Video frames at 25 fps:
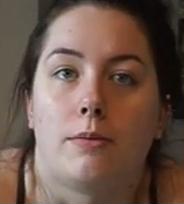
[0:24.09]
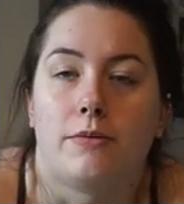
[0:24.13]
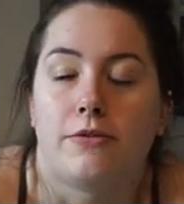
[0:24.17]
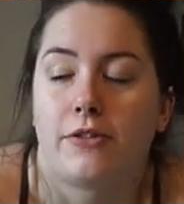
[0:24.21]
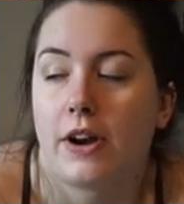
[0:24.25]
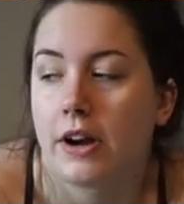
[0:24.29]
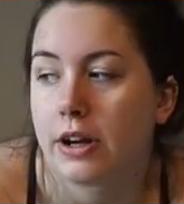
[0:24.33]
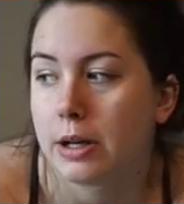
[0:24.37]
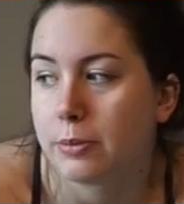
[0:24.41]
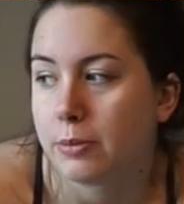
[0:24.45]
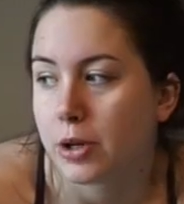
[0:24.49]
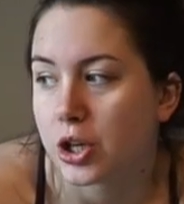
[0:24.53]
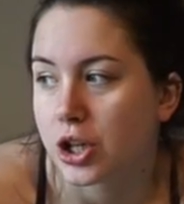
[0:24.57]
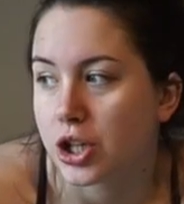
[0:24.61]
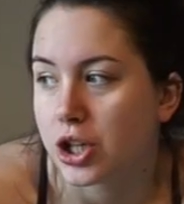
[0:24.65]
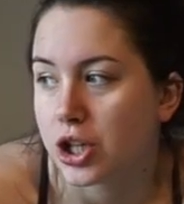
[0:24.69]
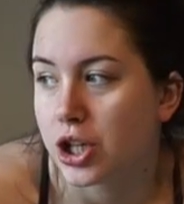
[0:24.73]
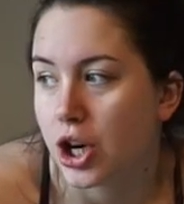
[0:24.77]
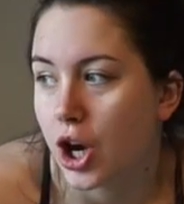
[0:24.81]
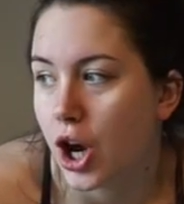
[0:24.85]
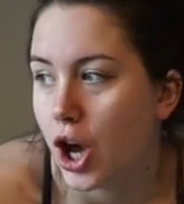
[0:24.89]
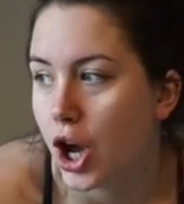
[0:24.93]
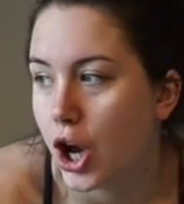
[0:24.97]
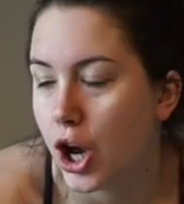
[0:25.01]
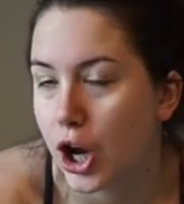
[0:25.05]
very
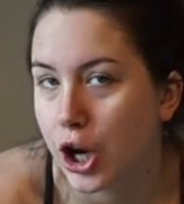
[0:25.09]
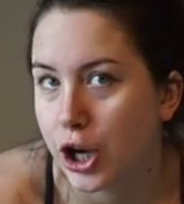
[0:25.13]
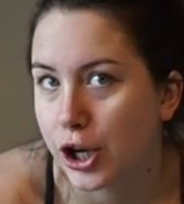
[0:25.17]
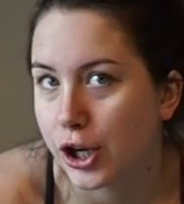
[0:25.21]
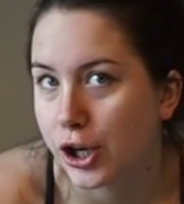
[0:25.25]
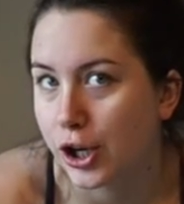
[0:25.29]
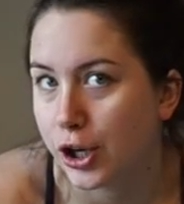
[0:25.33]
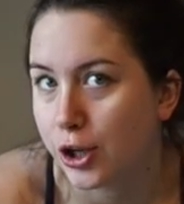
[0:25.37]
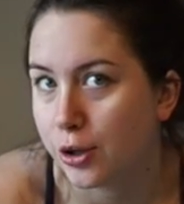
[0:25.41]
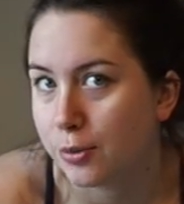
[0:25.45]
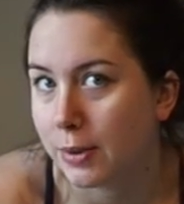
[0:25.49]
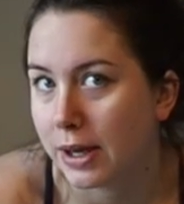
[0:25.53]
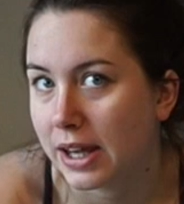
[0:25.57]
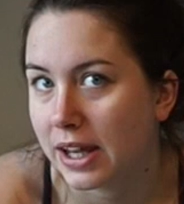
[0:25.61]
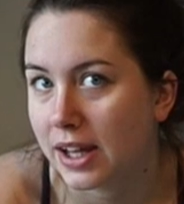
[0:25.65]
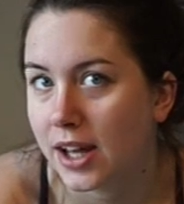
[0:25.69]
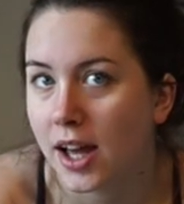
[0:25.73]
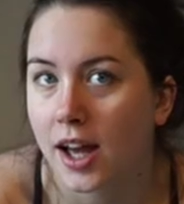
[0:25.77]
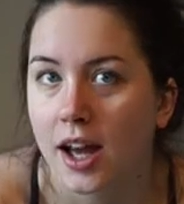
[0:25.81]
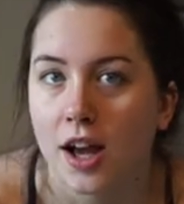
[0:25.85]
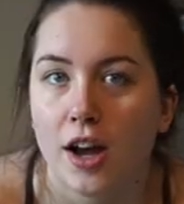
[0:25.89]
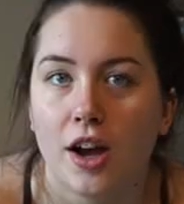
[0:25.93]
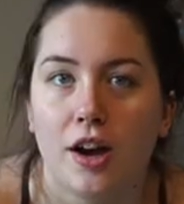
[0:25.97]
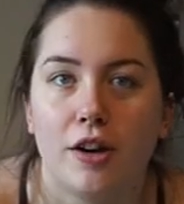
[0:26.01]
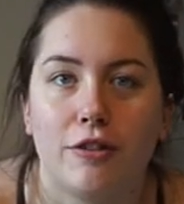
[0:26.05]
much
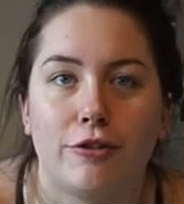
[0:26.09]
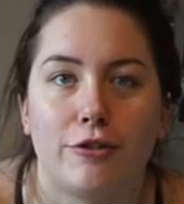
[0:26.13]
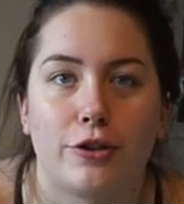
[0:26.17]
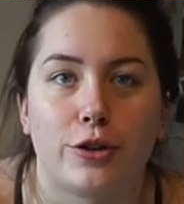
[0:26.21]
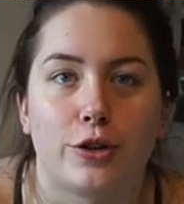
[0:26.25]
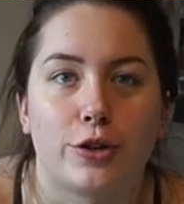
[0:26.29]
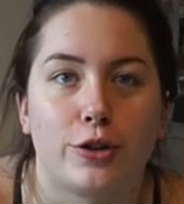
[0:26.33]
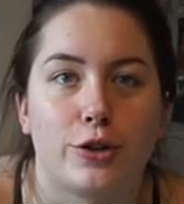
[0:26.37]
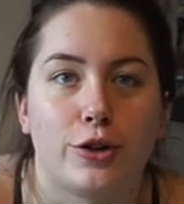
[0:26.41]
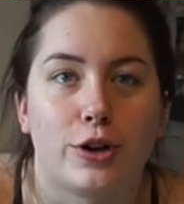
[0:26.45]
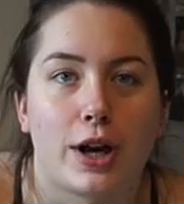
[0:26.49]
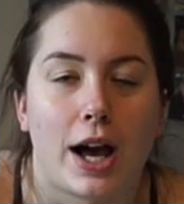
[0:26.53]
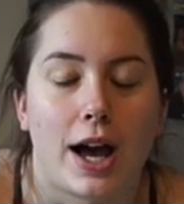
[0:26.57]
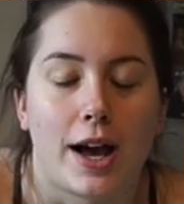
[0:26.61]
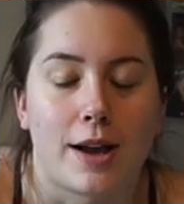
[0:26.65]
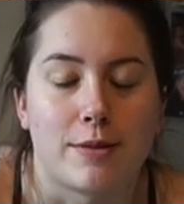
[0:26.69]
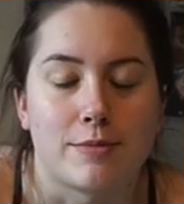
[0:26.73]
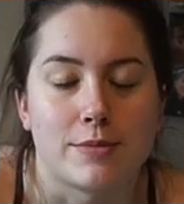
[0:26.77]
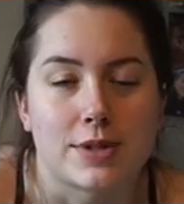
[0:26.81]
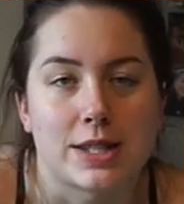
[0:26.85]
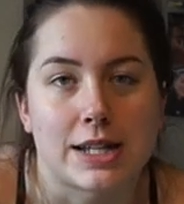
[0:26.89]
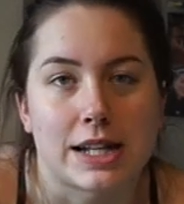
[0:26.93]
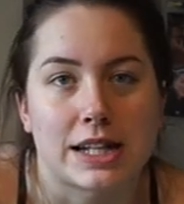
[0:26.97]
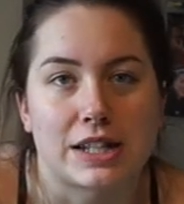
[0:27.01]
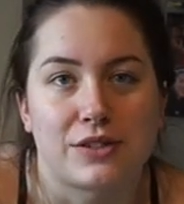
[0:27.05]
looming
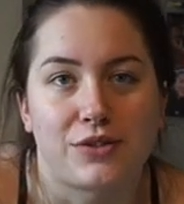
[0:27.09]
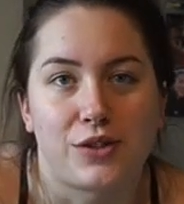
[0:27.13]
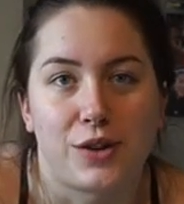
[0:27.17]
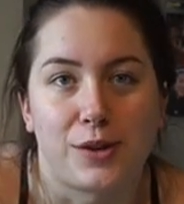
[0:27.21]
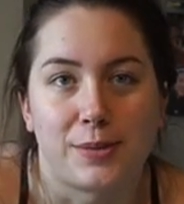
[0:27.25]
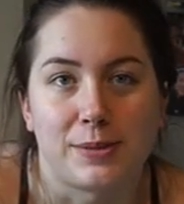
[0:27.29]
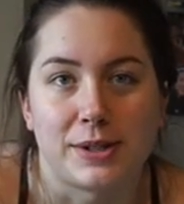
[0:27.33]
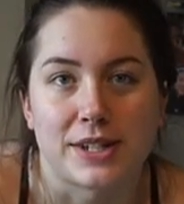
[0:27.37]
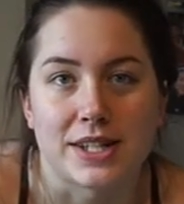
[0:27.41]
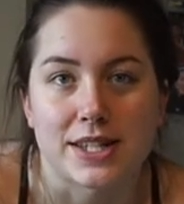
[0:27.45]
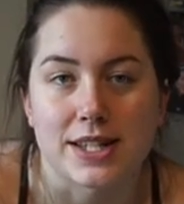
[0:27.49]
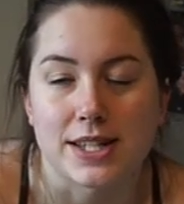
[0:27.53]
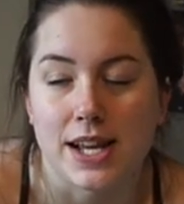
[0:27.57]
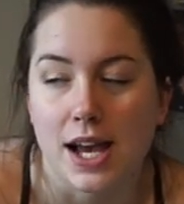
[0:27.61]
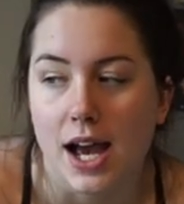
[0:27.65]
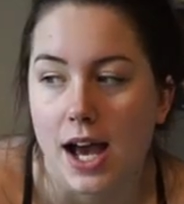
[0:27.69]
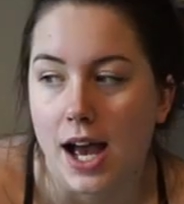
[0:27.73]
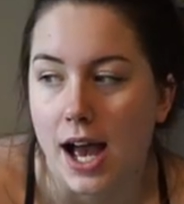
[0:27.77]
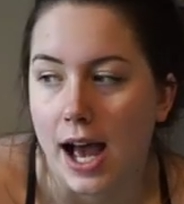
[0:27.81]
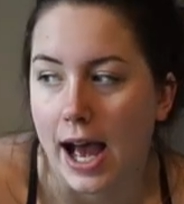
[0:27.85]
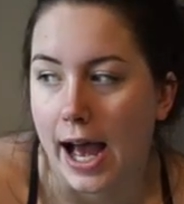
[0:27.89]
for sixth formers,